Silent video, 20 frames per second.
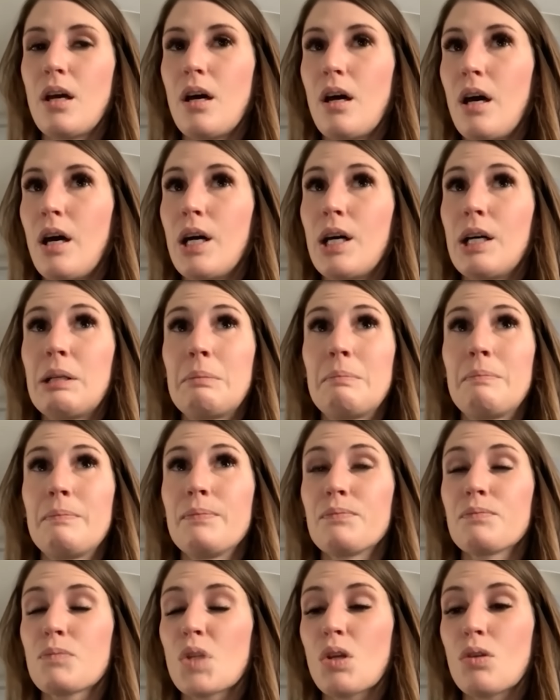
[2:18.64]
um,
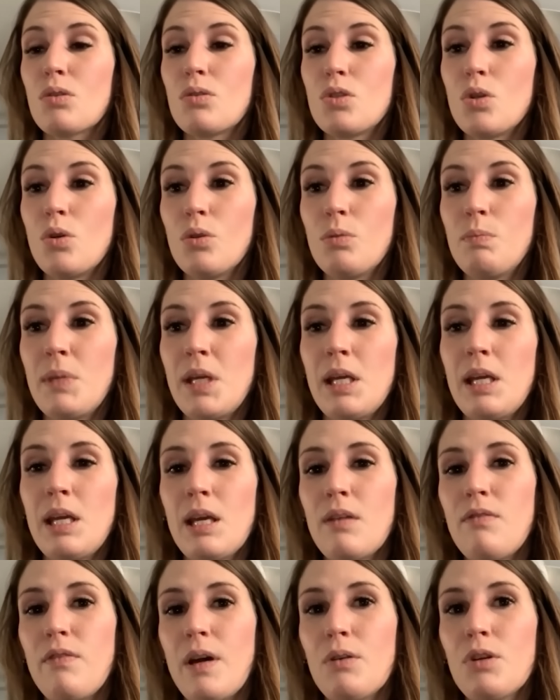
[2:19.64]
told me he
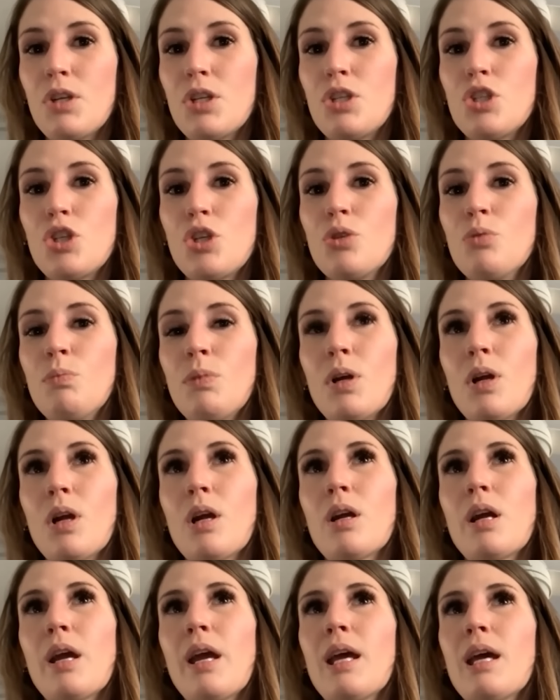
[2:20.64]
had found a
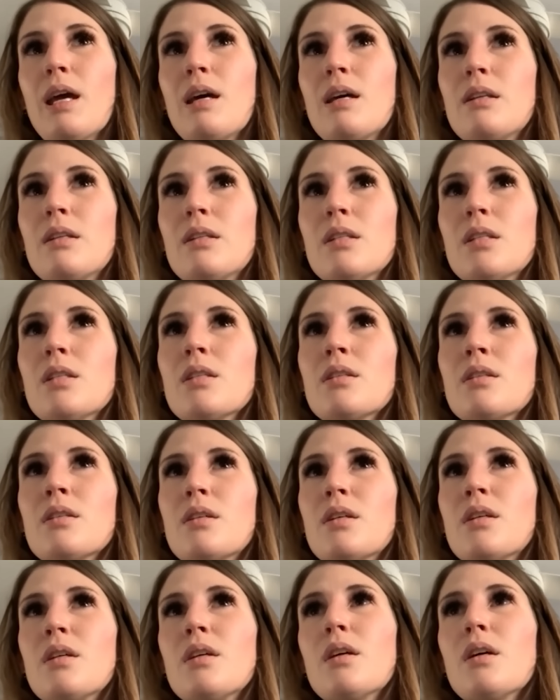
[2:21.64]
tumor, and
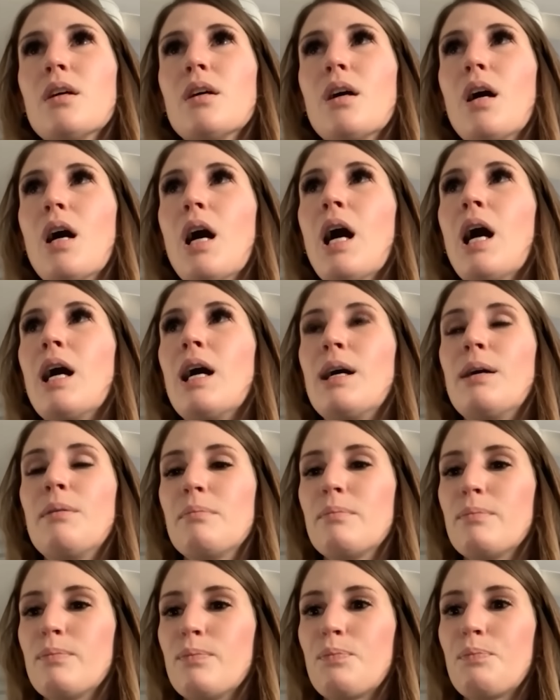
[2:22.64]
uh,
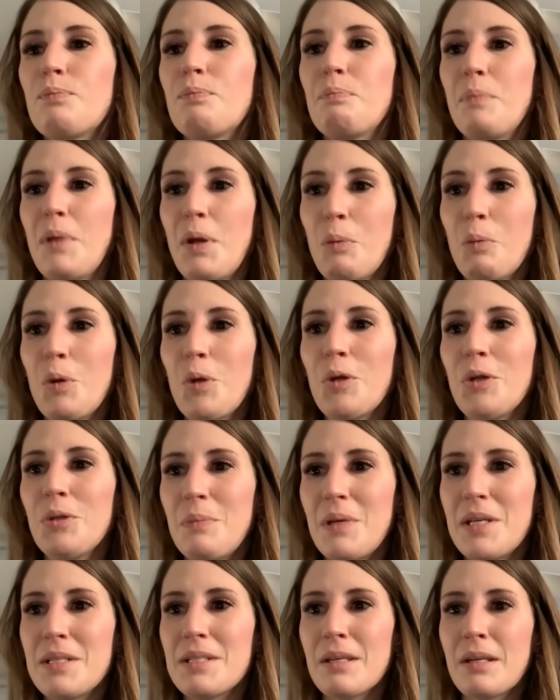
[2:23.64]
my world
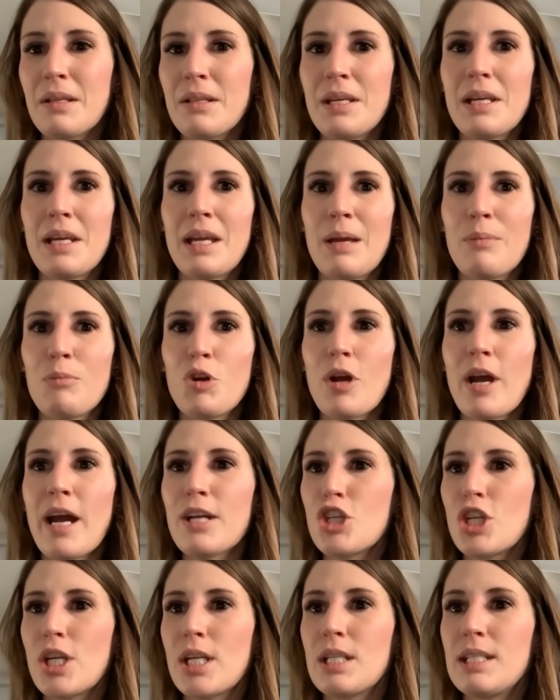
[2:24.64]
basically came
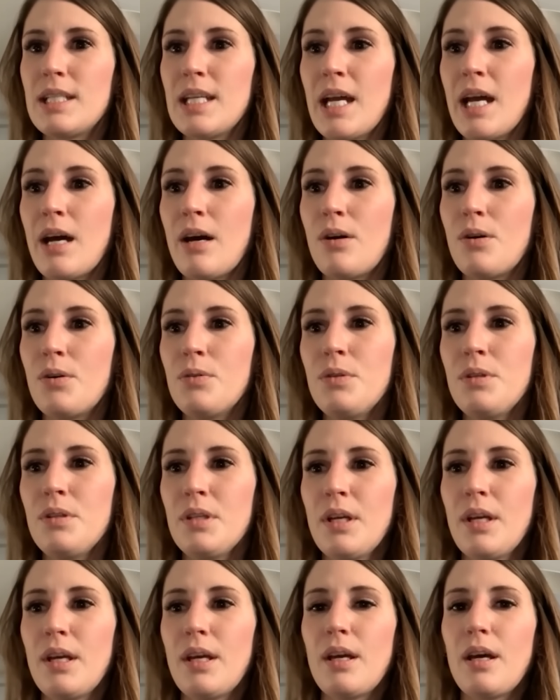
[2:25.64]
crashing down.
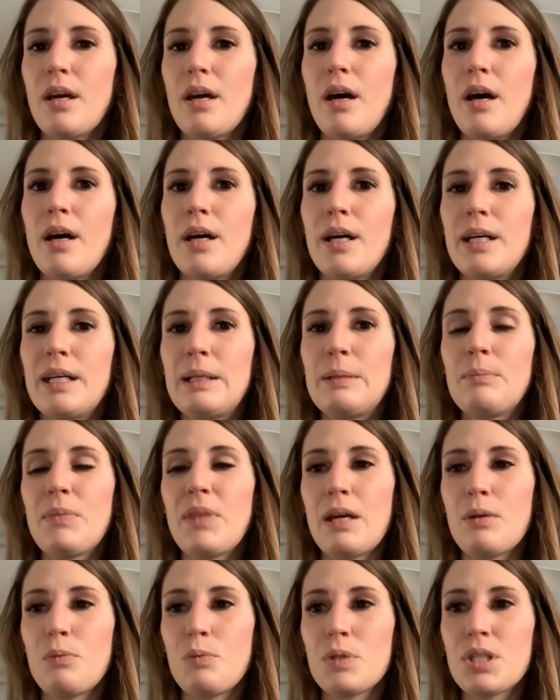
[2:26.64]
Um,
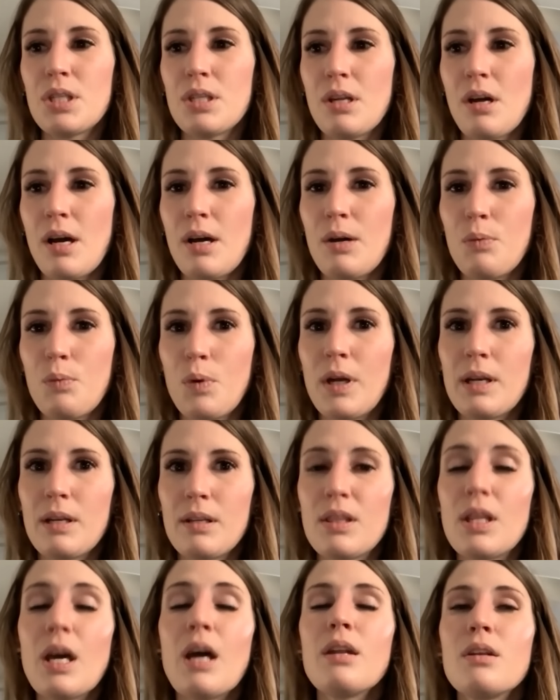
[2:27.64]
that was not what
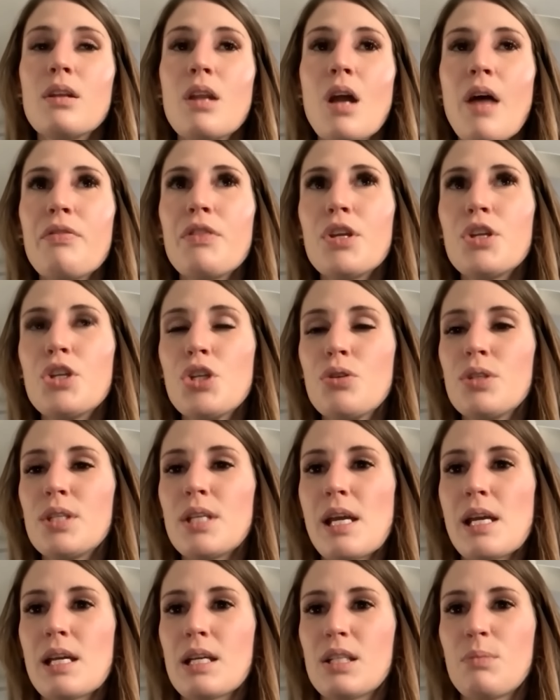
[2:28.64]
not, not the news
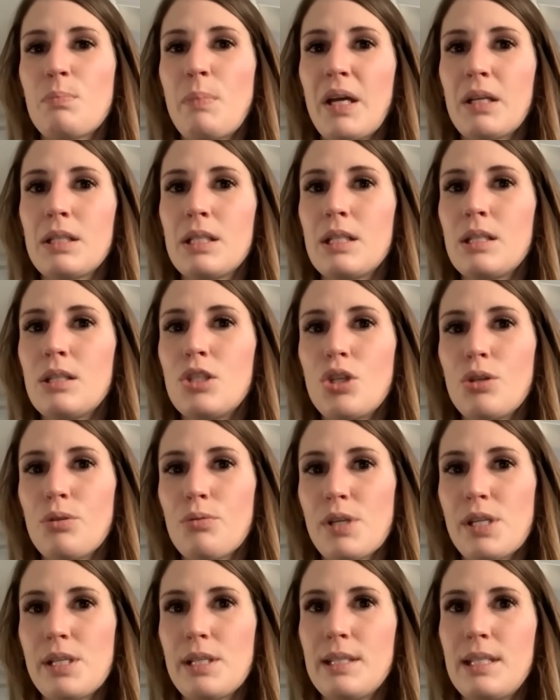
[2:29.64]
I expected to
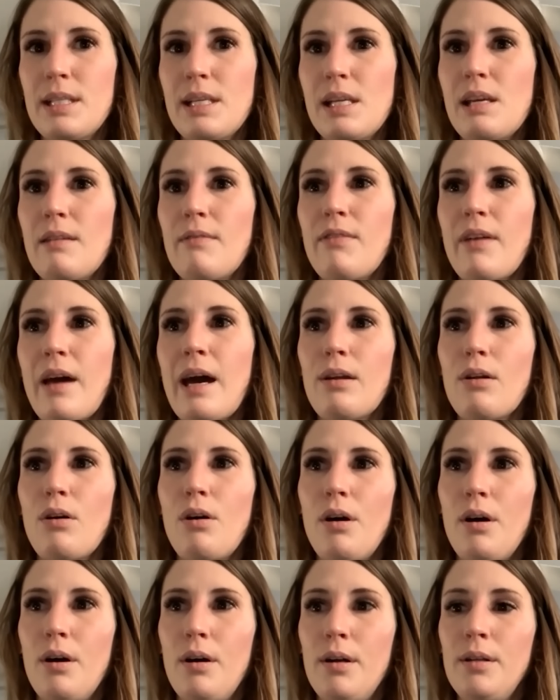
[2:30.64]
receive at
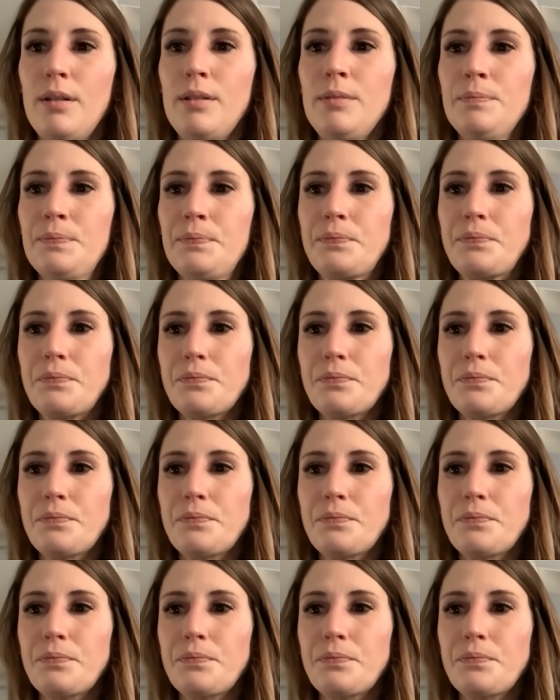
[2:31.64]
all.